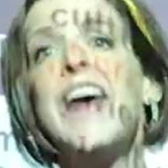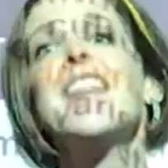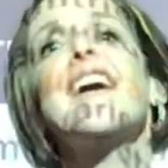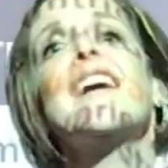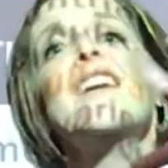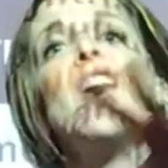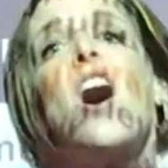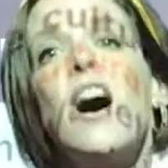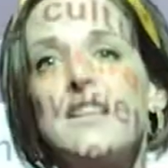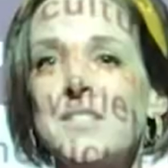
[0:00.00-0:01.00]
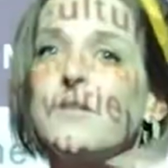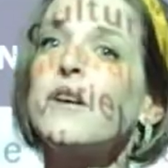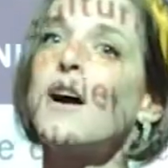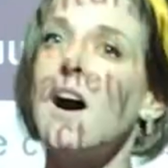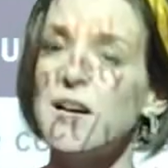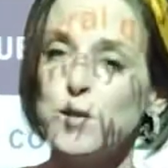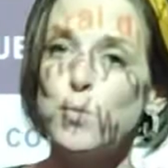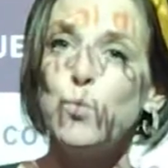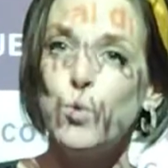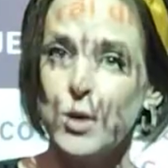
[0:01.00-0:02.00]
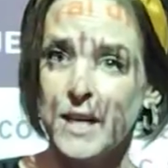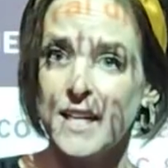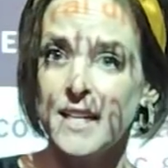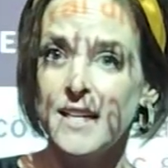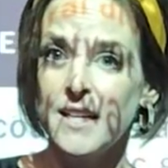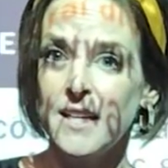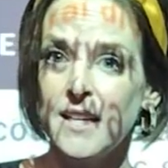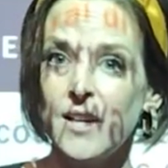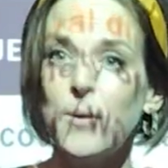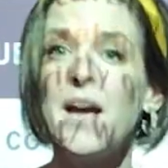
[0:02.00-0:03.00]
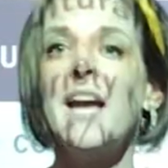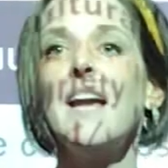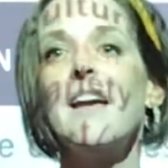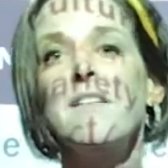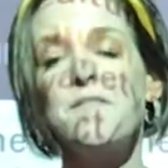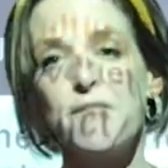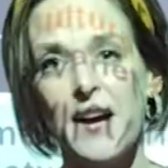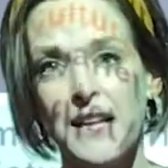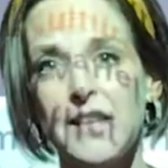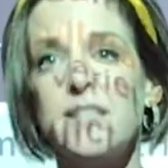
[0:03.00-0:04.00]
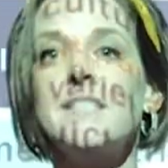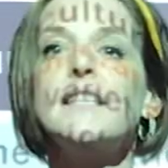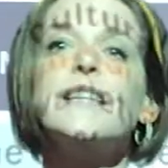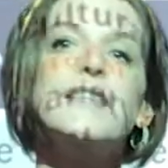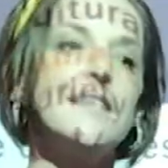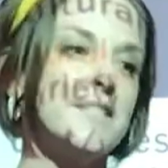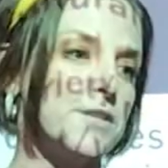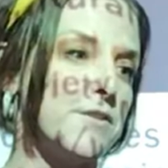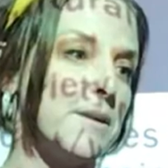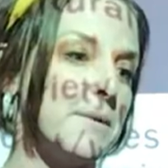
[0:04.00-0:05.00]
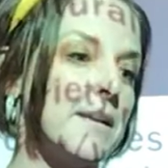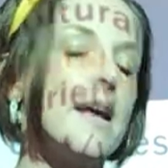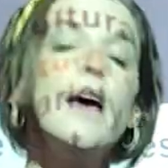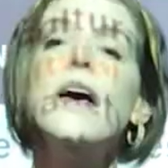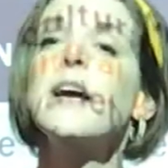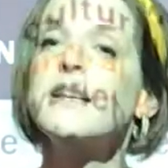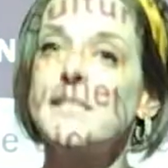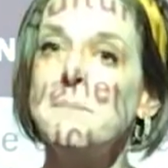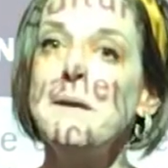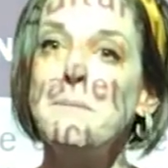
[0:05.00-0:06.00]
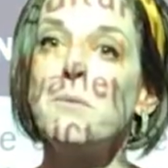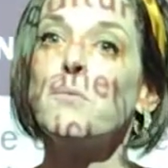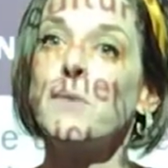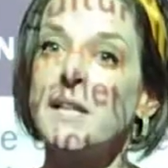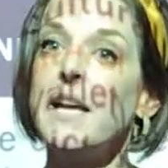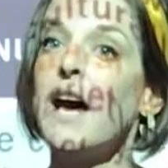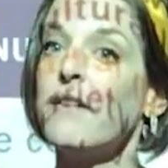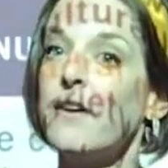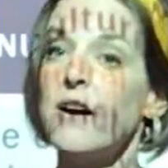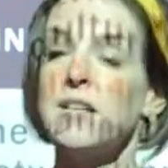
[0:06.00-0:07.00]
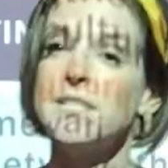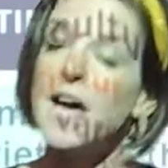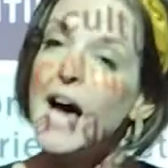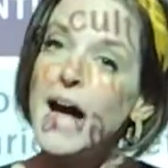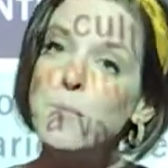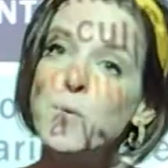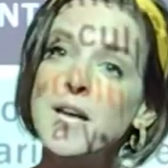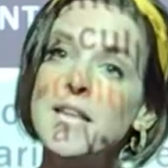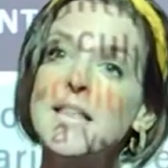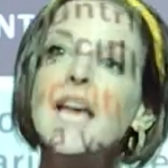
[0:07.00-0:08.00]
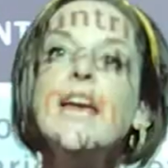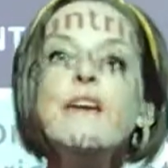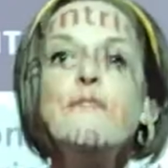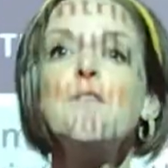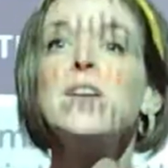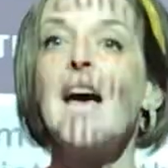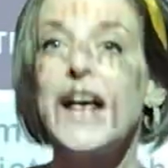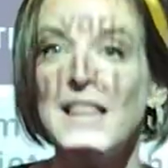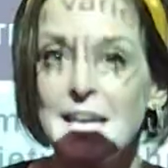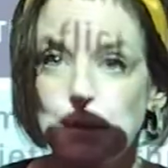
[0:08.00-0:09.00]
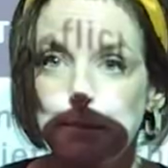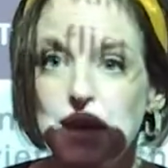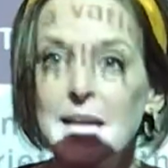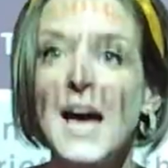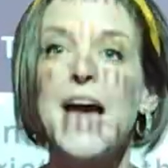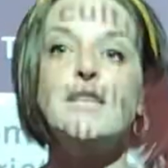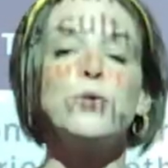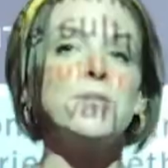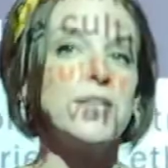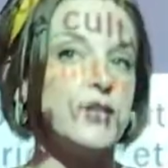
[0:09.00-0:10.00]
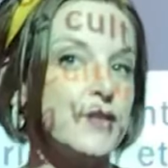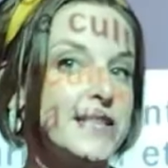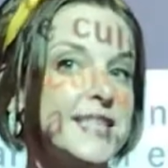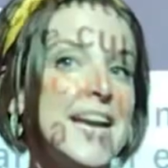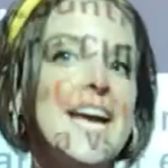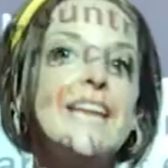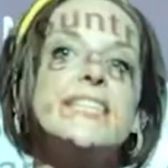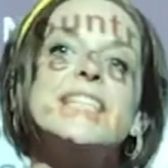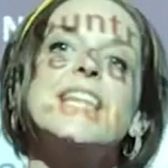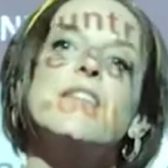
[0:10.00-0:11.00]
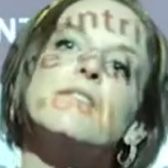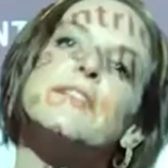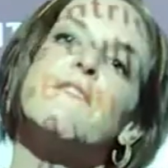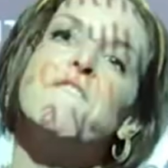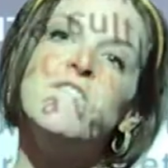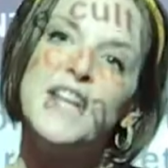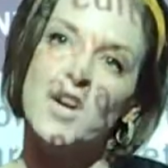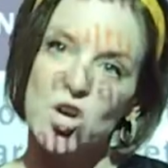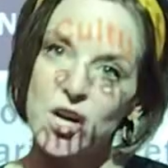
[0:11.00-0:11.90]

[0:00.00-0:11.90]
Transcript: that can also cause war, okay, and violence and disagreement, because some people really have a hard time with, if you're not like me, I don't understand, then there's fear,